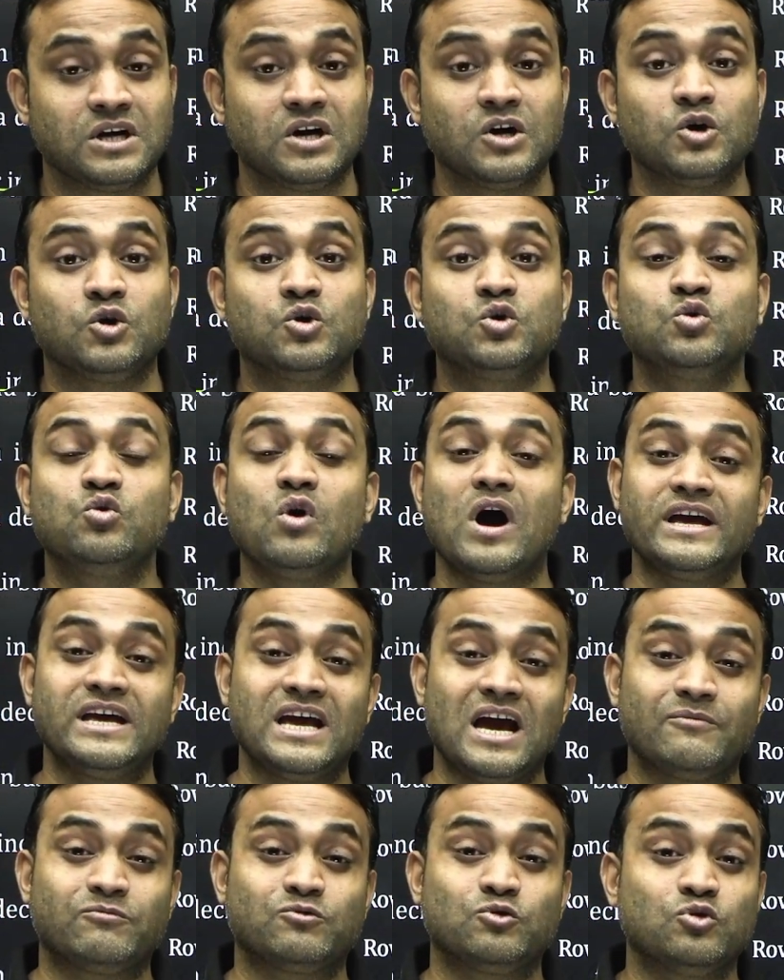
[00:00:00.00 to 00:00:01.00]
Do I
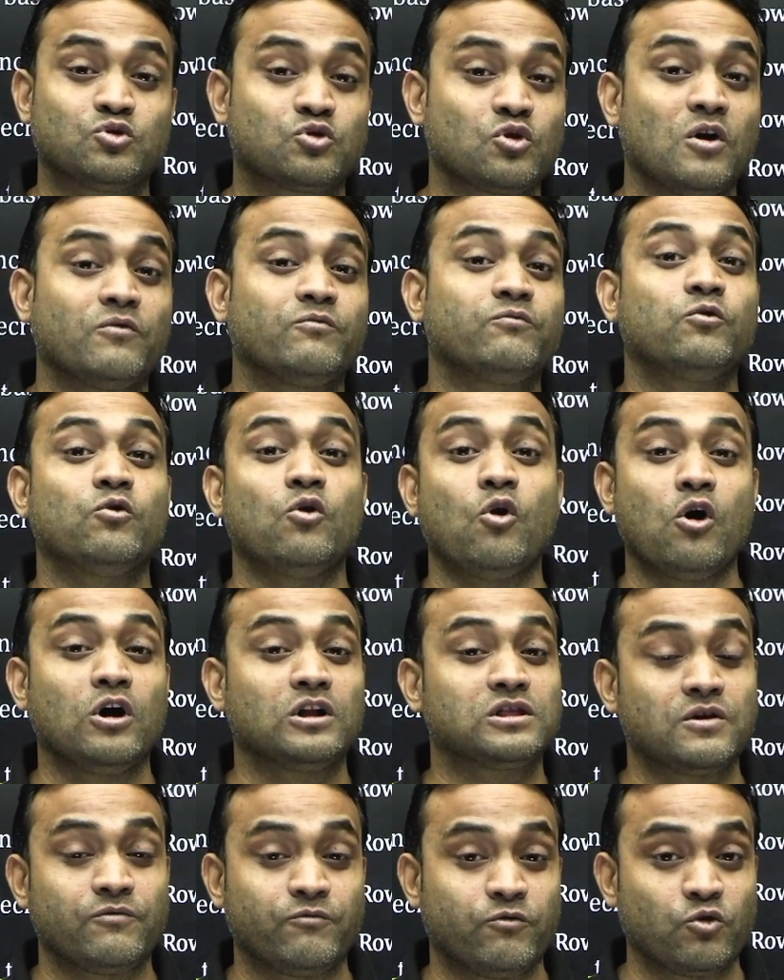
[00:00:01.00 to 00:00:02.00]
have to draw all
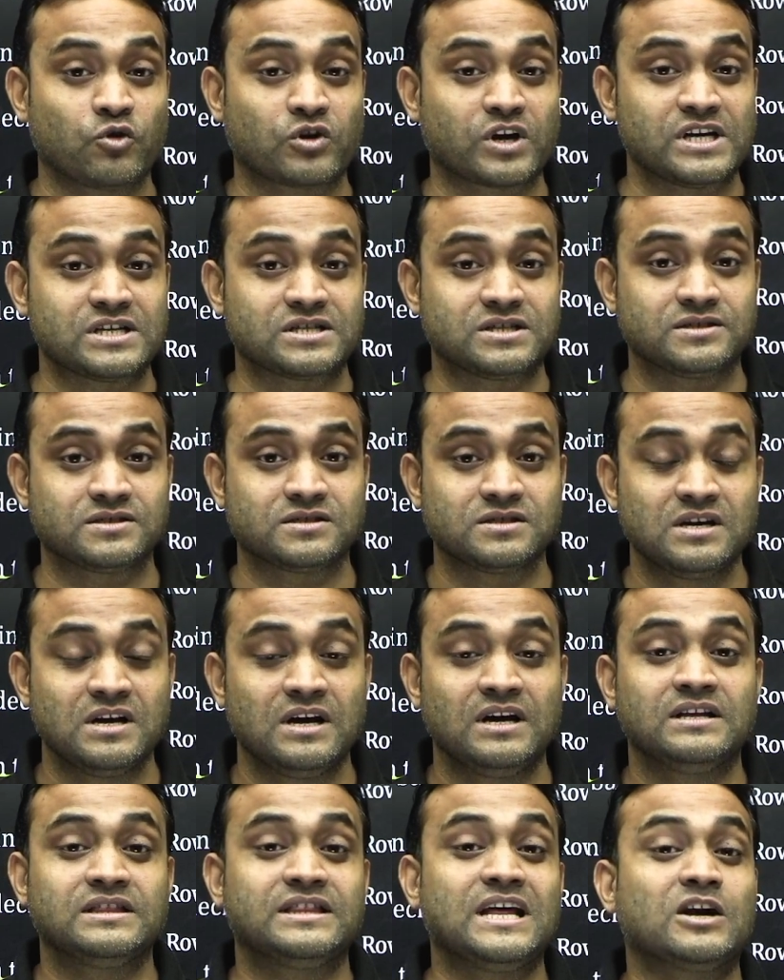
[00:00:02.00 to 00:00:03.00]
the four cases?
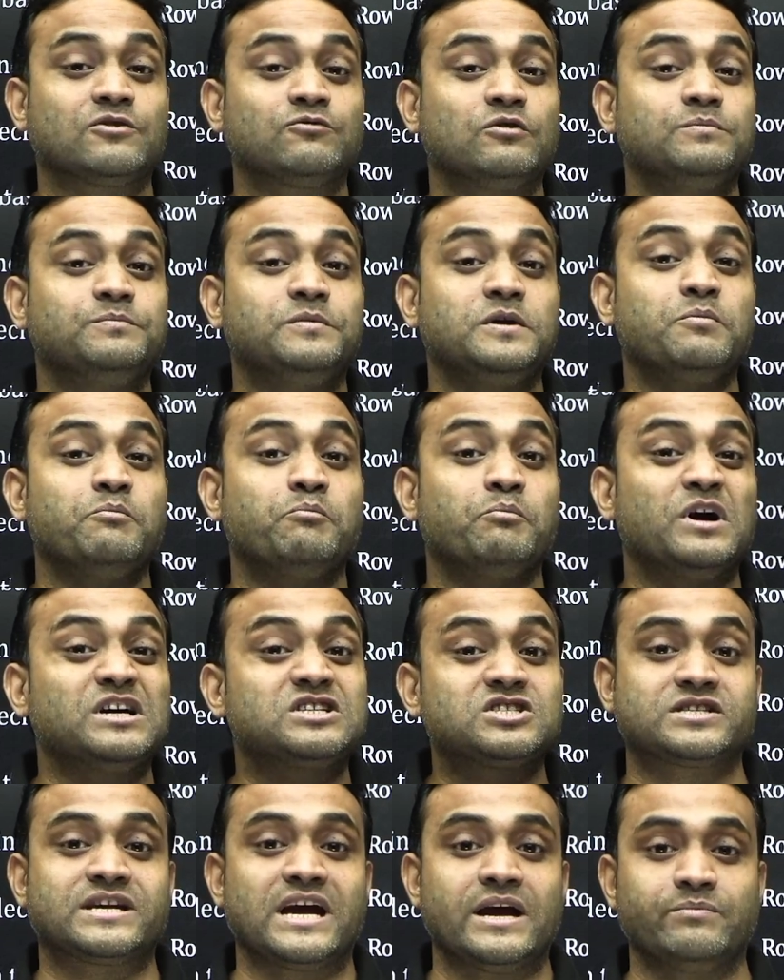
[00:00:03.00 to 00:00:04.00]
That will be much
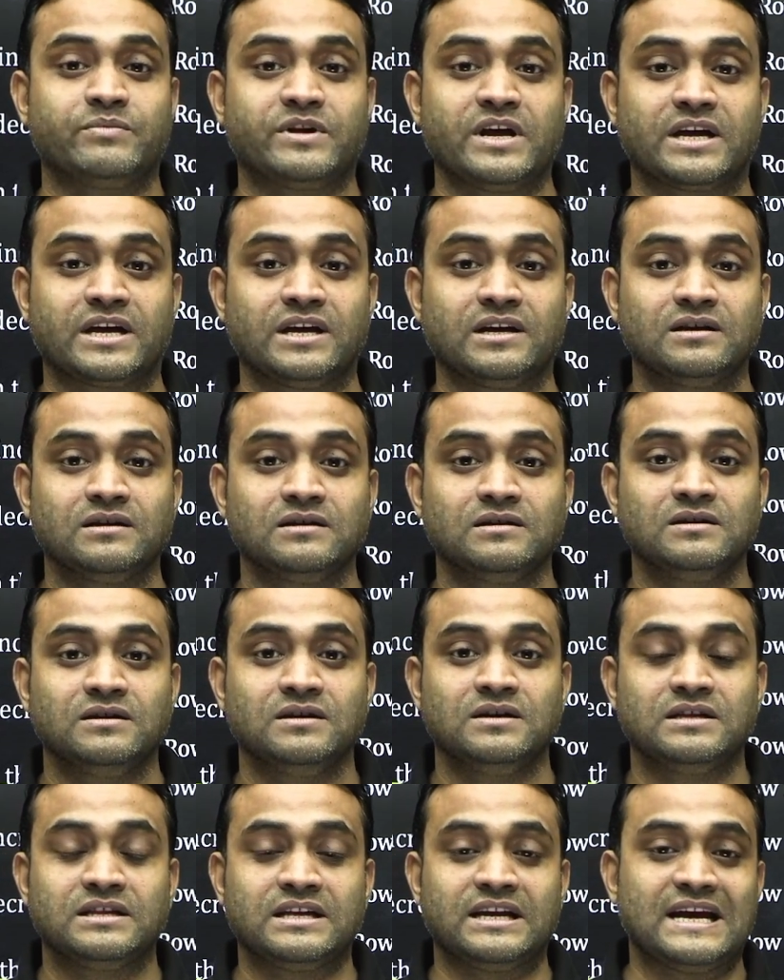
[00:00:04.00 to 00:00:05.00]
time taking.
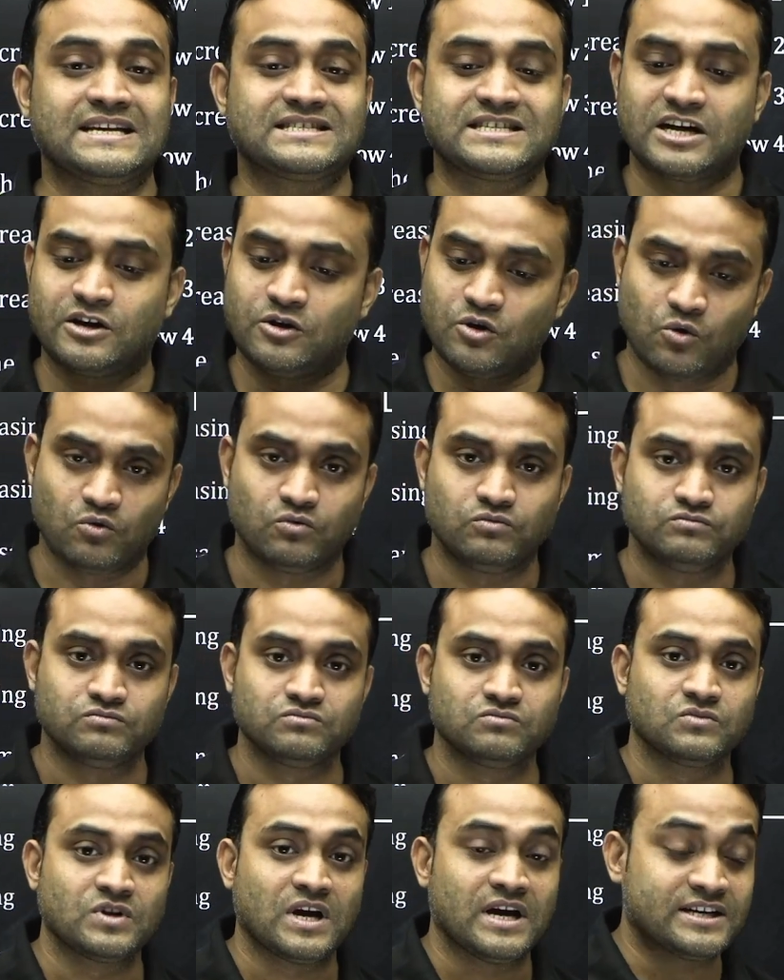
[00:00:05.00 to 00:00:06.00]
Then I said, no,
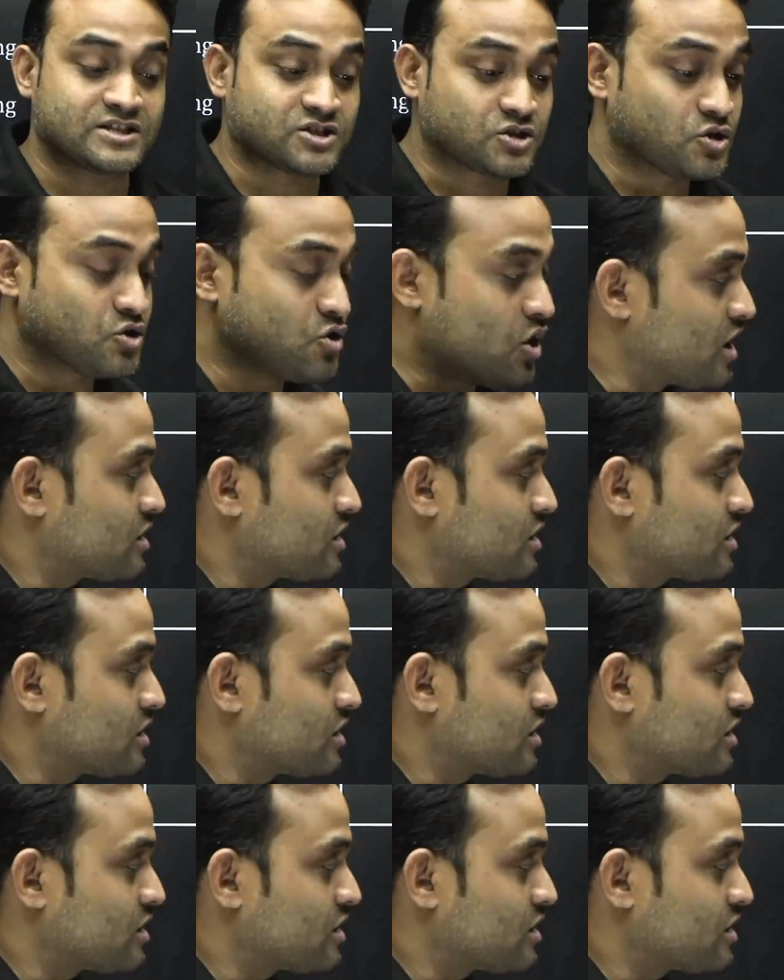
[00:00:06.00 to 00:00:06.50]
it's not